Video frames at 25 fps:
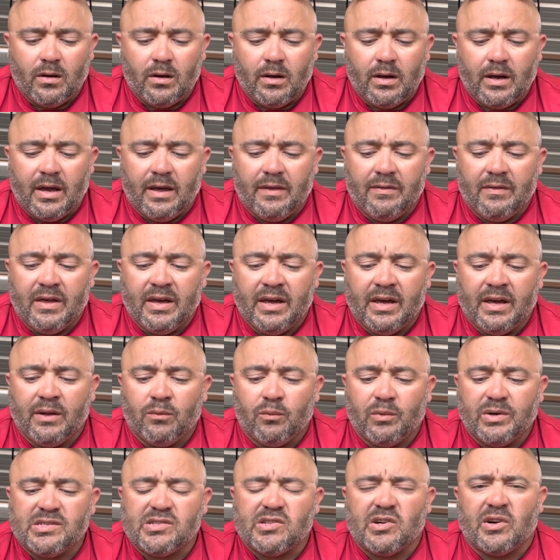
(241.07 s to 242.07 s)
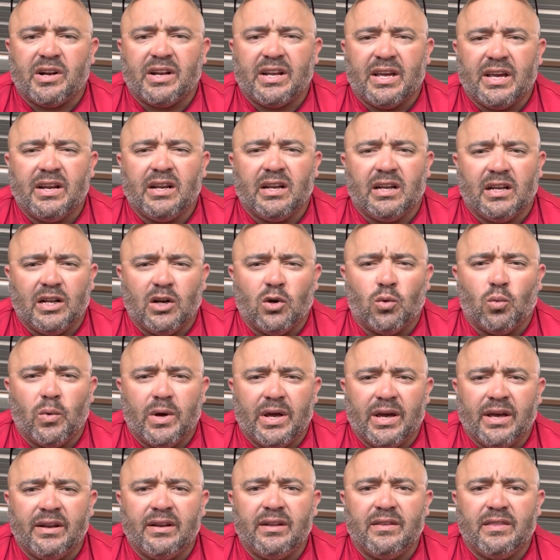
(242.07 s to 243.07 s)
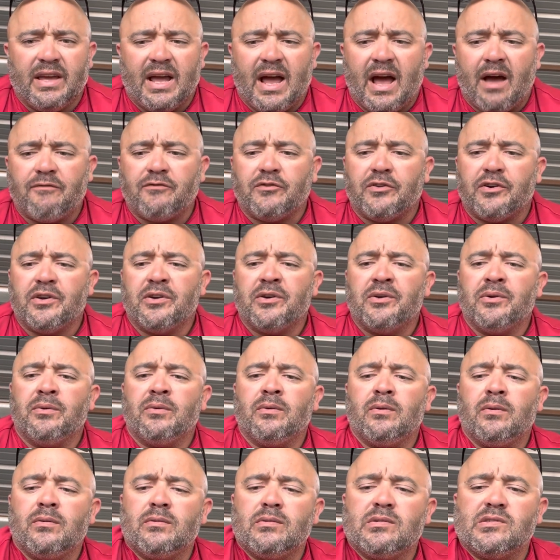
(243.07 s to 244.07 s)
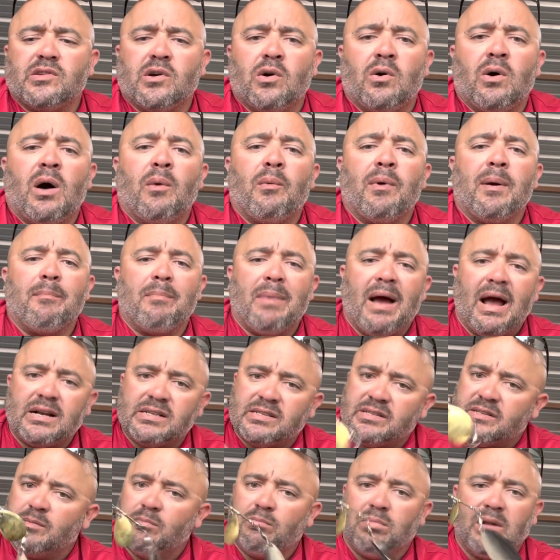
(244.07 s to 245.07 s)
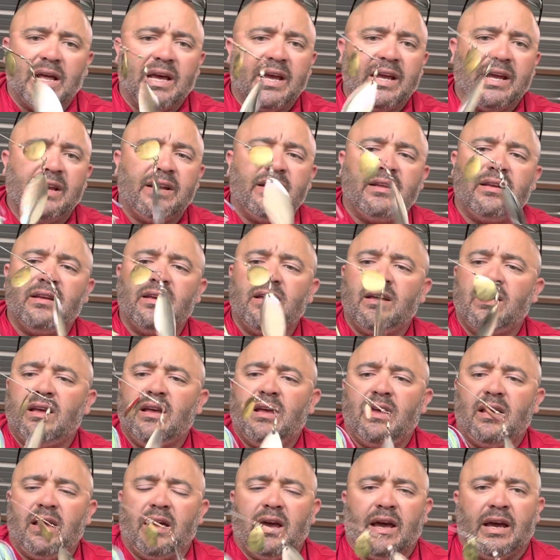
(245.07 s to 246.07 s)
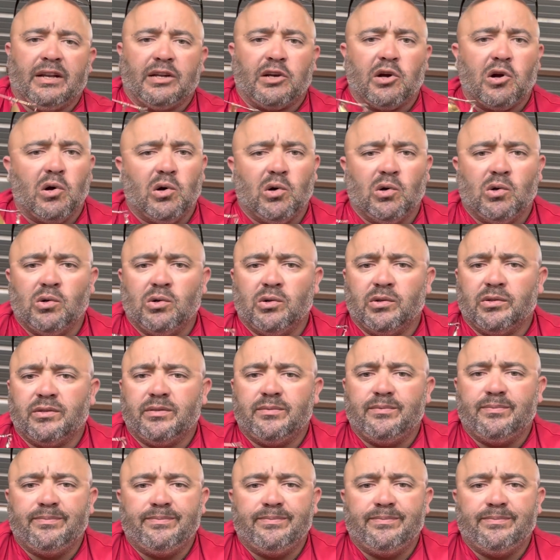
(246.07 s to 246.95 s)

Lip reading: then we started getting a little wind in the afternoon. So I went back to the blade and culled,